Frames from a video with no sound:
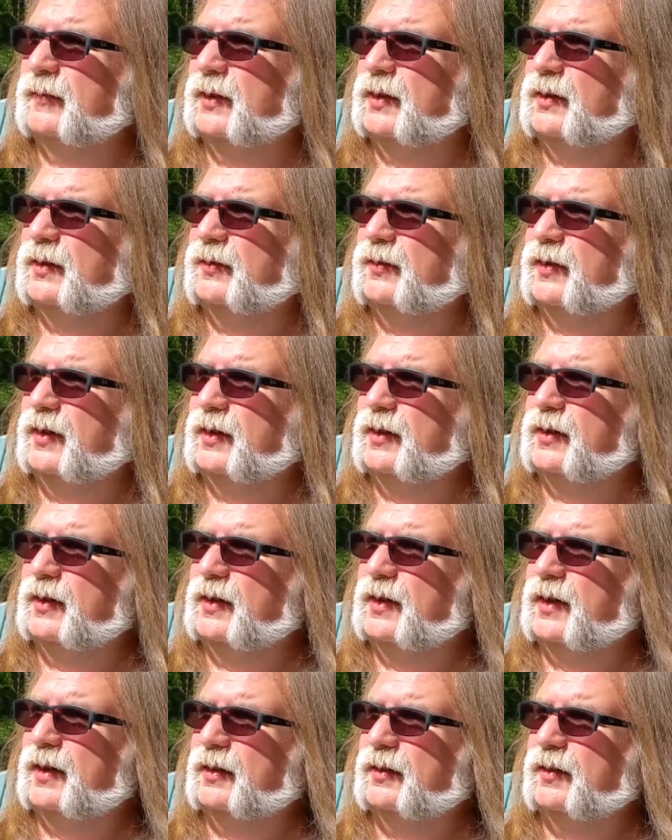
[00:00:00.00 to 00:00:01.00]
I don't think the
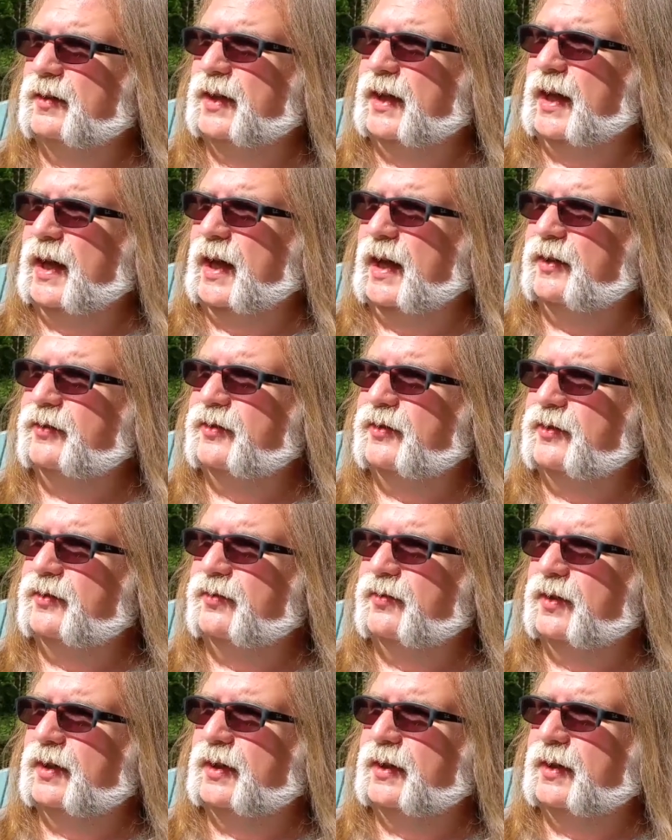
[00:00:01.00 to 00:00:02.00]
color of the ash
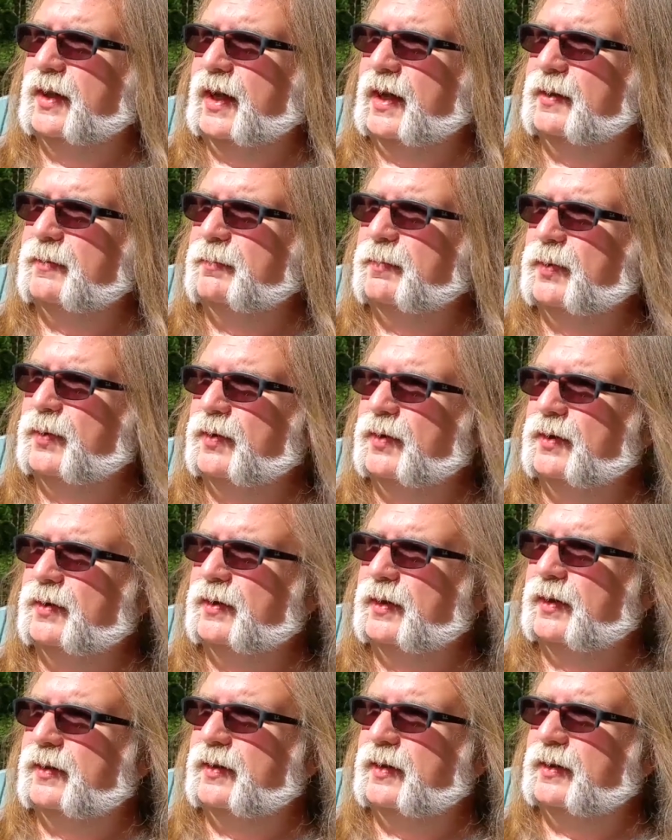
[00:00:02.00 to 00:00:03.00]
is really that
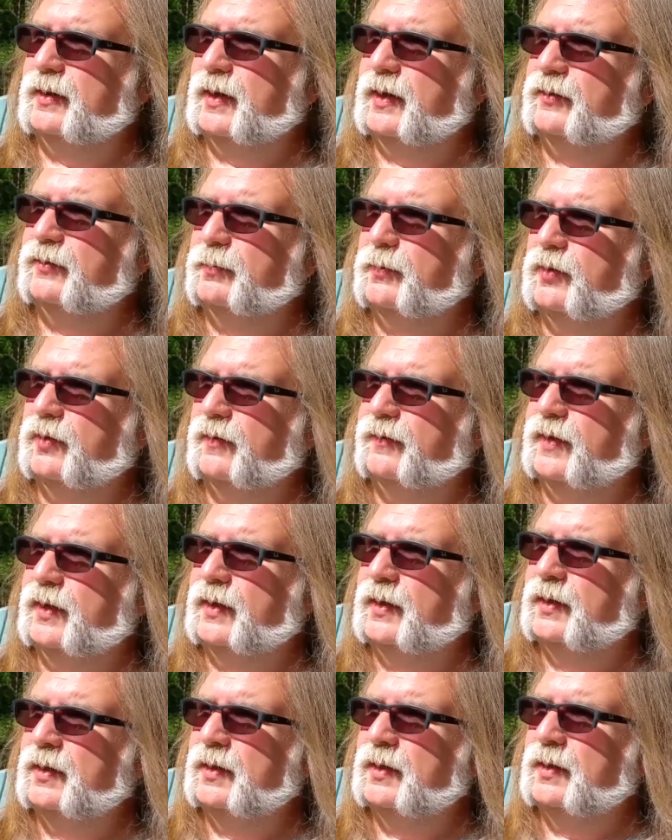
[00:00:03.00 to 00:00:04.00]
important. I think that's more of
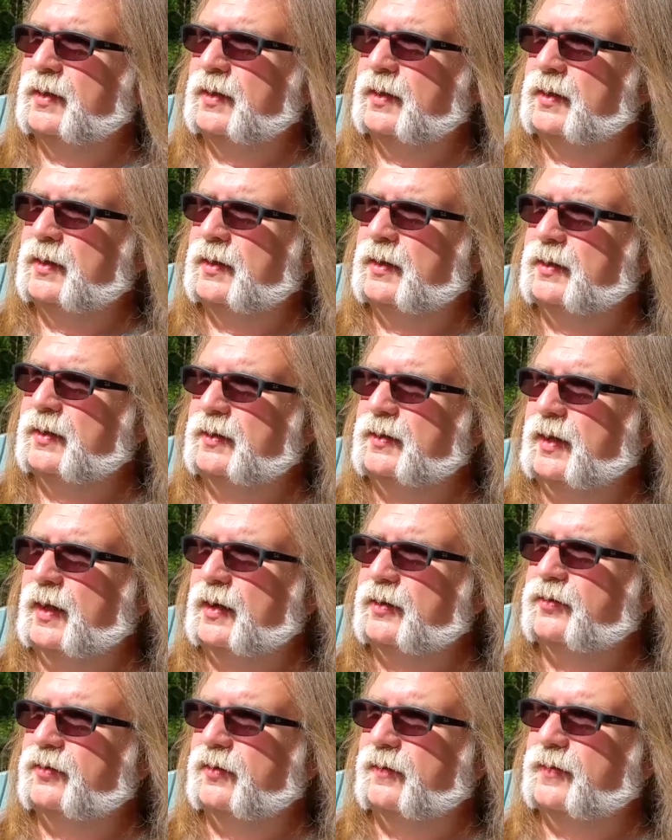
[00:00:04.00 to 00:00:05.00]
the
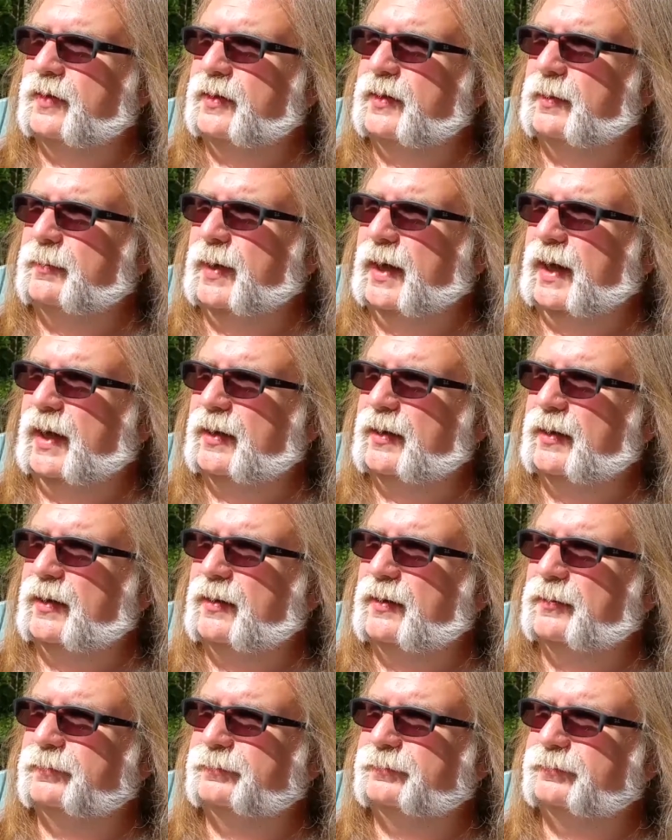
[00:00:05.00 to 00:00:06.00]
texture of the
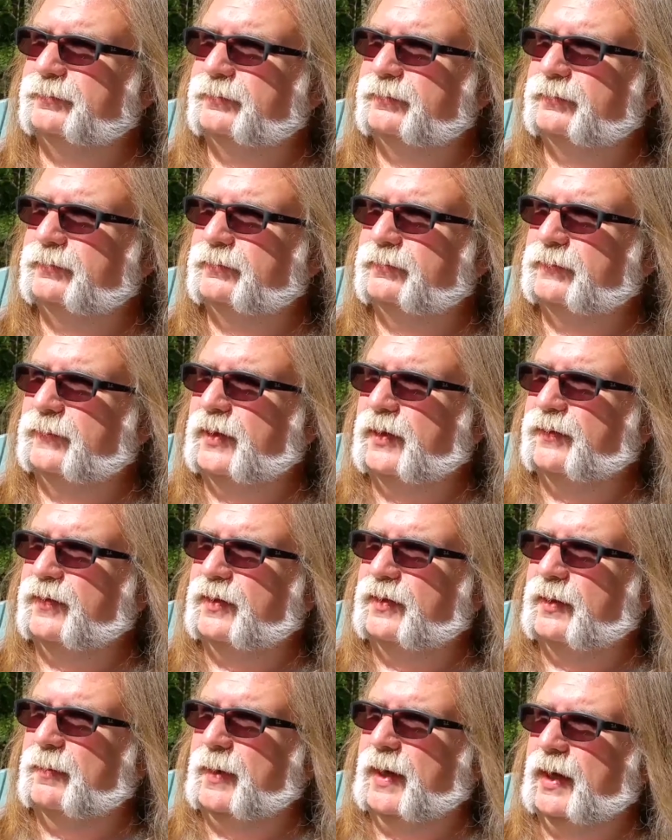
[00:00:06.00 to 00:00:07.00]
tobacco.
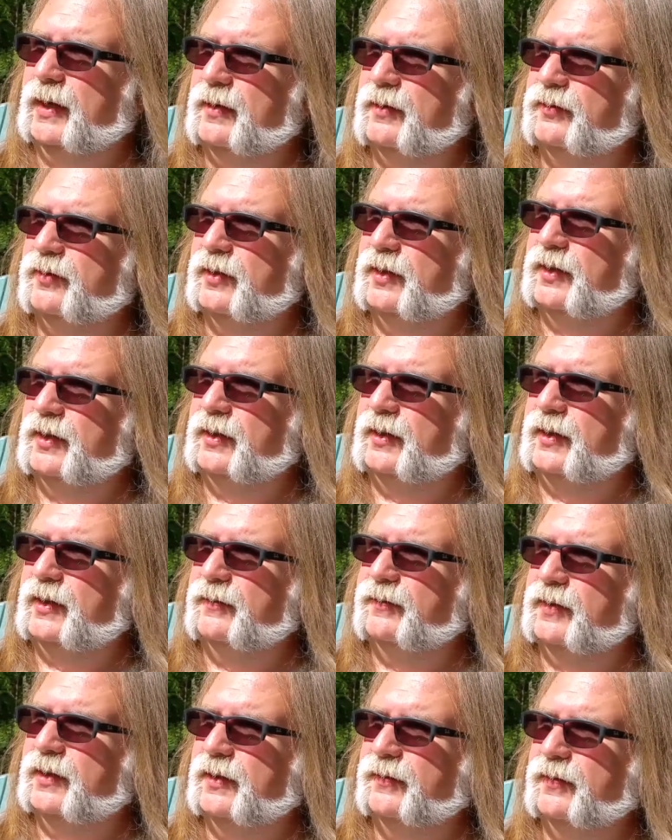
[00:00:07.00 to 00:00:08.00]
Different tobaccos are going to
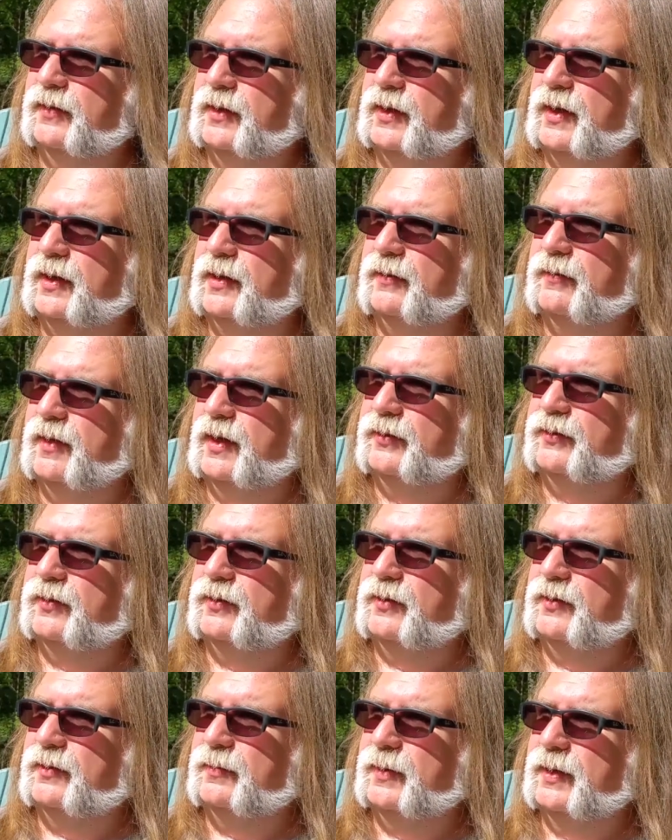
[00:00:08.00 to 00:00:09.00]
leave a different kind of
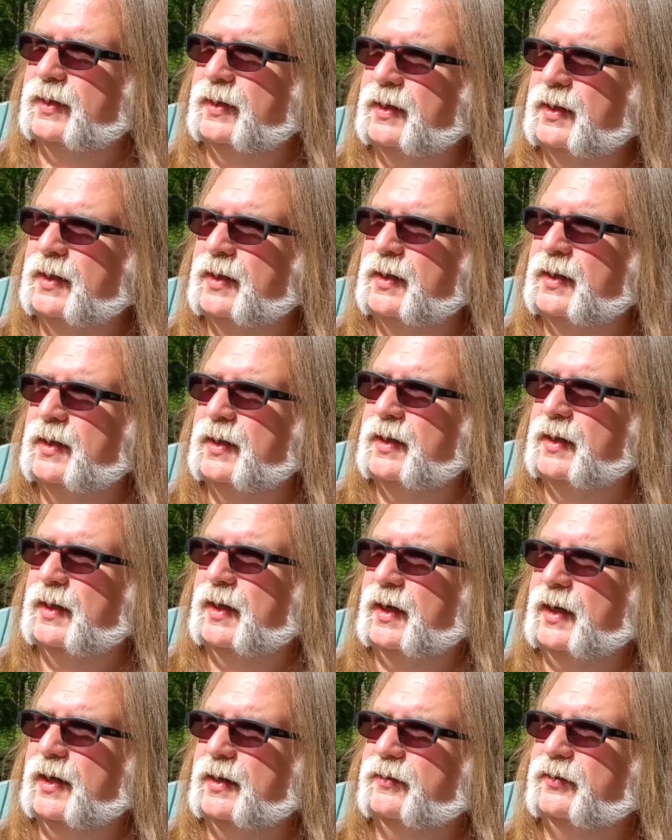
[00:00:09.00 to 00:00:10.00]
residue, but
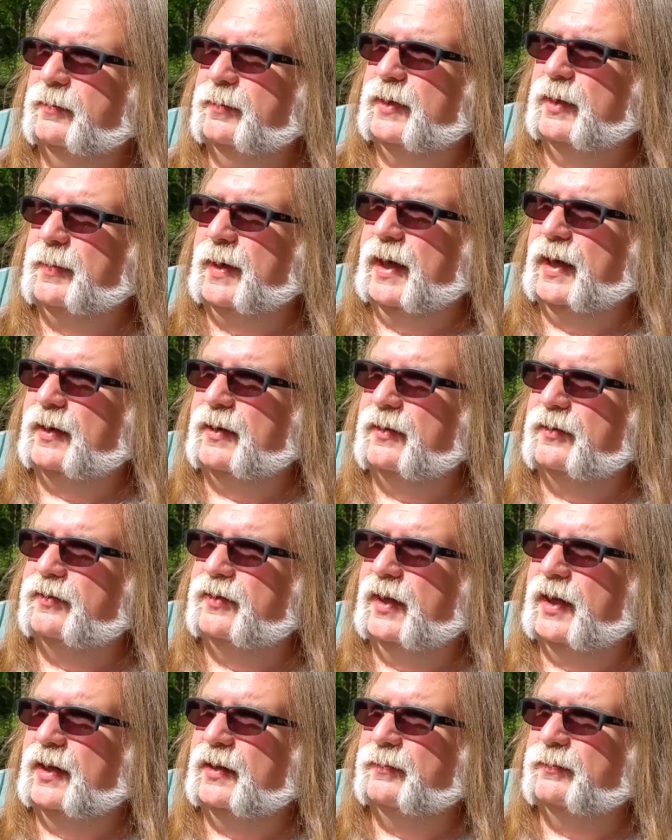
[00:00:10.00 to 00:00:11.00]
I got some
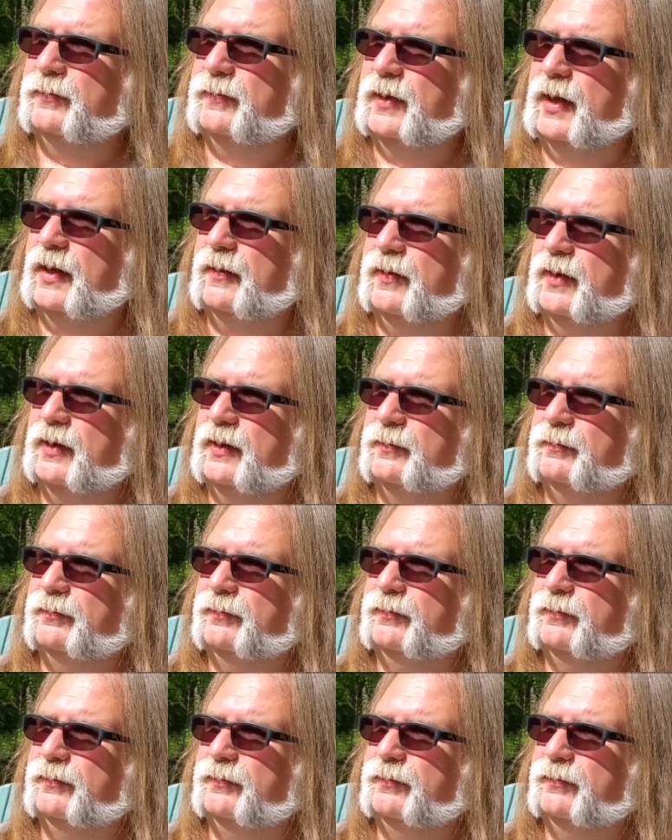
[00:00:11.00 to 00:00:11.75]
tobaccos that have a